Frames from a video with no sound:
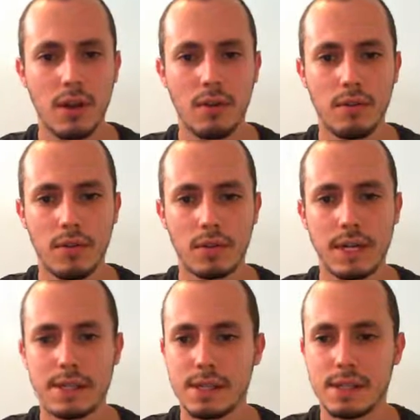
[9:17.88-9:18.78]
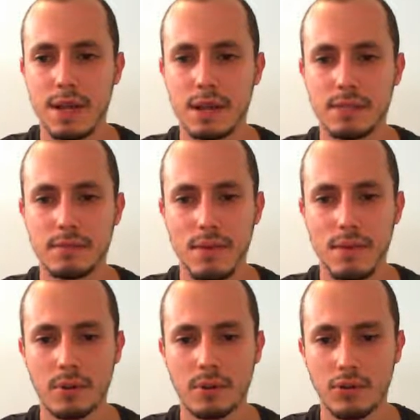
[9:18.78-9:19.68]
rook takes e6, rook
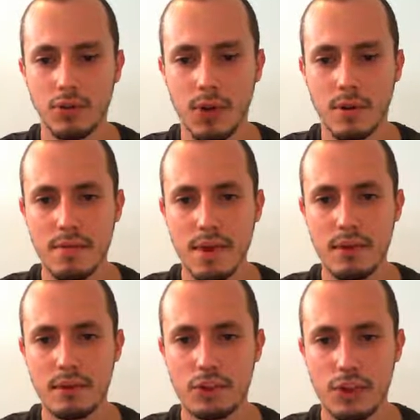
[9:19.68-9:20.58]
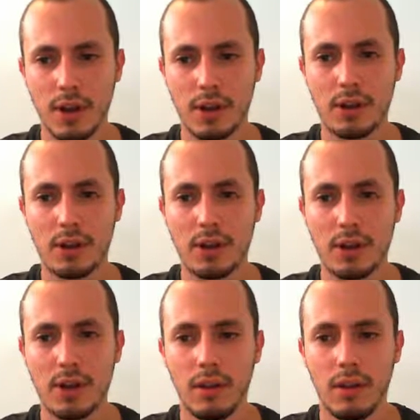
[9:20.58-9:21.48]
goes to g3, check,
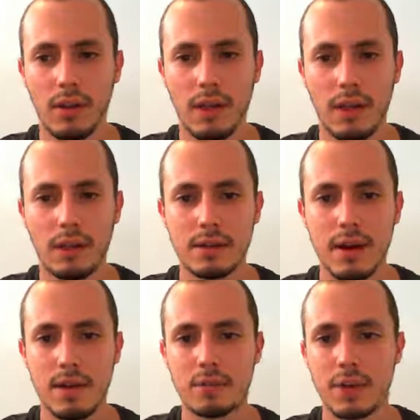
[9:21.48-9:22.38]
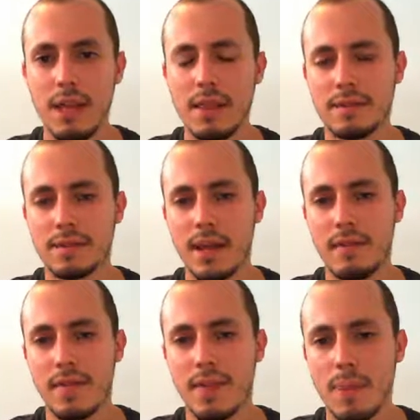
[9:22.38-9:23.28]
and after king
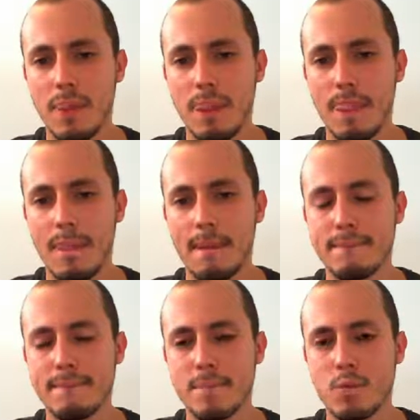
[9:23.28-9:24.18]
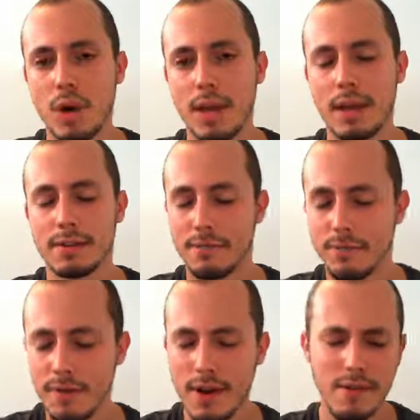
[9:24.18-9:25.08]
f7, white has
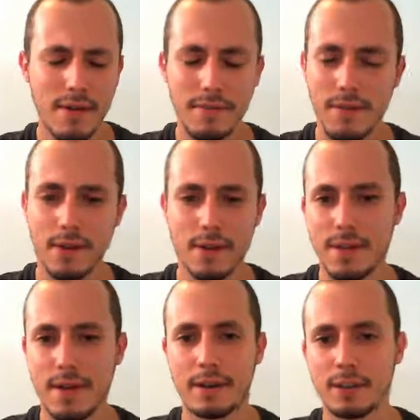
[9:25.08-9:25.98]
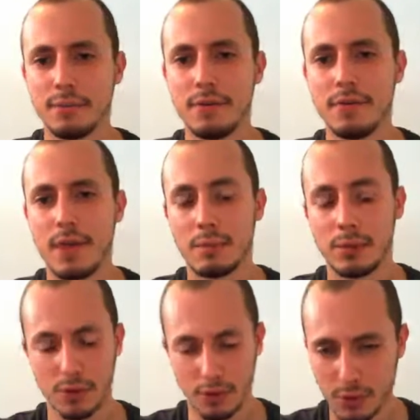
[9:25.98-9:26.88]
very, very nice move that
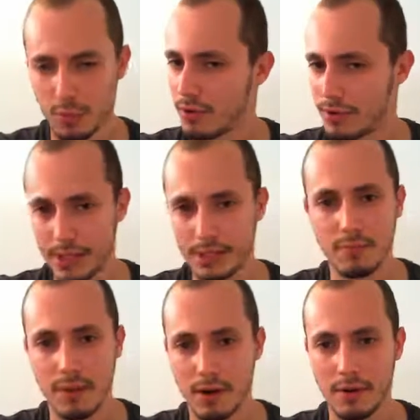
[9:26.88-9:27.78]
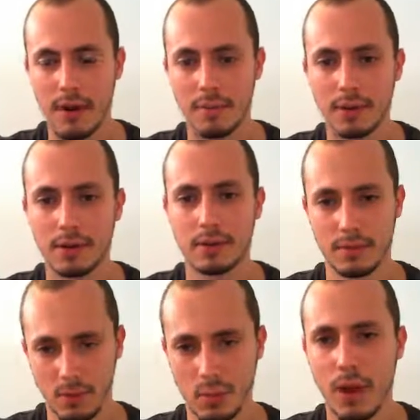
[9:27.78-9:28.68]
was also predicted by Kramnik
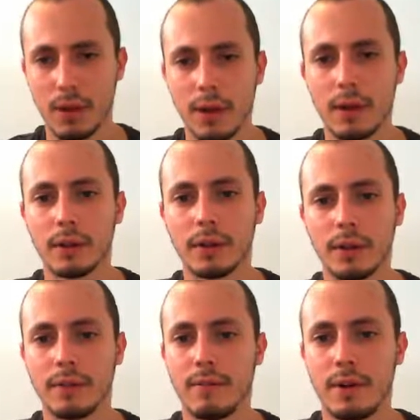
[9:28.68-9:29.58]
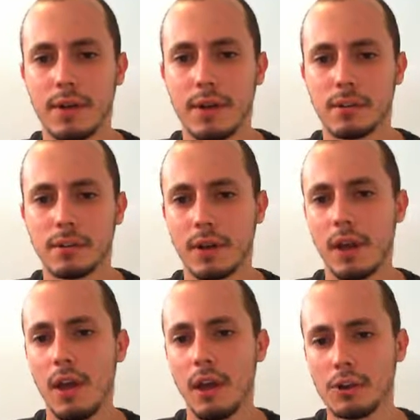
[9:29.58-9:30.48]
while calculating variations.
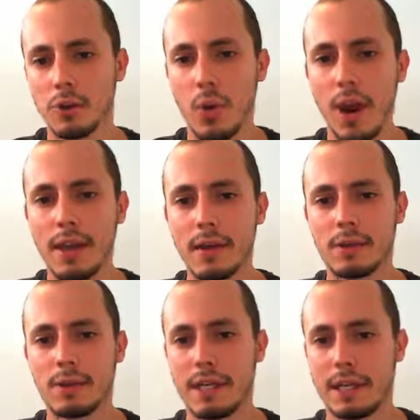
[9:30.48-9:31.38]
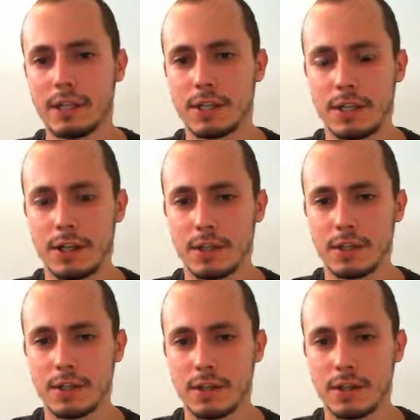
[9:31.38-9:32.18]
So queen goes to h6.